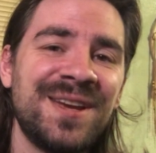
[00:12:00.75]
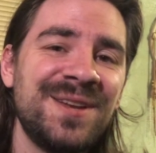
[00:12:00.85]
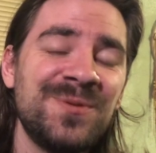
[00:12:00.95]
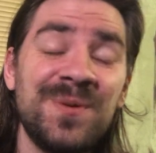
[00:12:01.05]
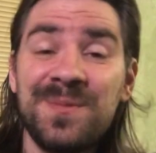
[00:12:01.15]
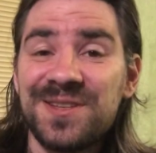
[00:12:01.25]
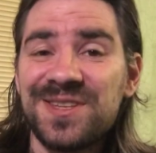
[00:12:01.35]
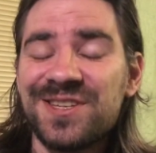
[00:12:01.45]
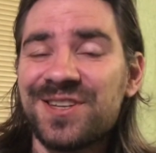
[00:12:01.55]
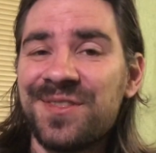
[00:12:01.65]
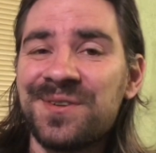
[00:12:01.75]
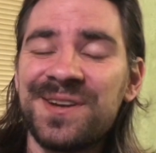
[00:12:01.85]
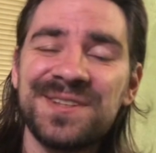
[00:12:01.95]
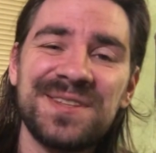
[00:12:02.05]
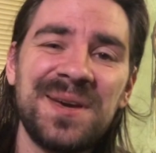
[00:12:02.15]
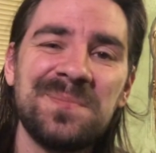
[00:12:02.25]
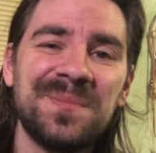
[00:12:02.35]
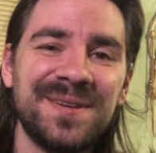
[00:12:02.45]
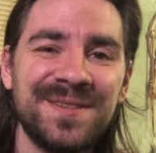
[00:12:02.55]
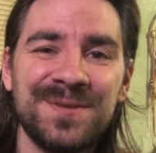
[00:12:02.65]
And we may see each other next time.
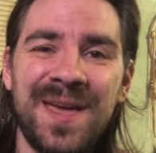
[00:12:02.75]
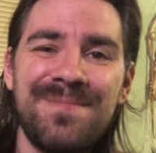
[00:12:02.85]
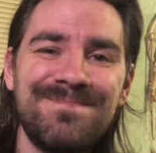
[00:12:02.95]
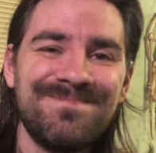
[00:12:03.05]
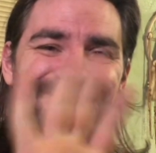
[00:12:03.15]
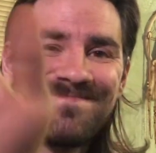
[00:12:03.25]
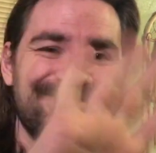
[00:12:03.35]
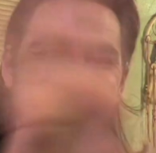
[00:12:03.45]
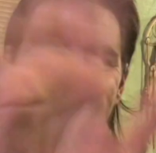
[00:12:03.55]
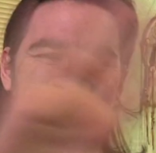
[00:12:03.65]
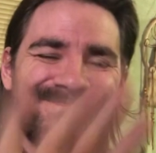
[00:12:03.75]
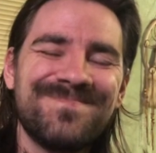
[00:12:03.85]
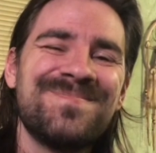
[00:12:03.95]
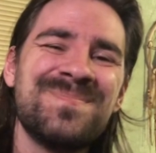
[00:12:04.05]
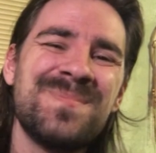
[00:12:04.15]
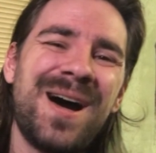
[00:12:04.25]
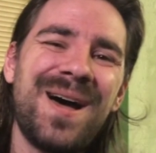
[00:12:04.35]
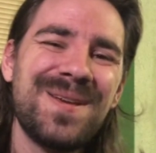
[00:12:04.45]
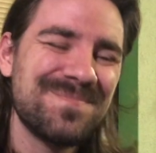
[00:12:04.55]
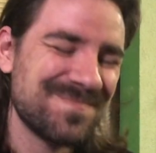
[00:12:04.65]
Until then, bye.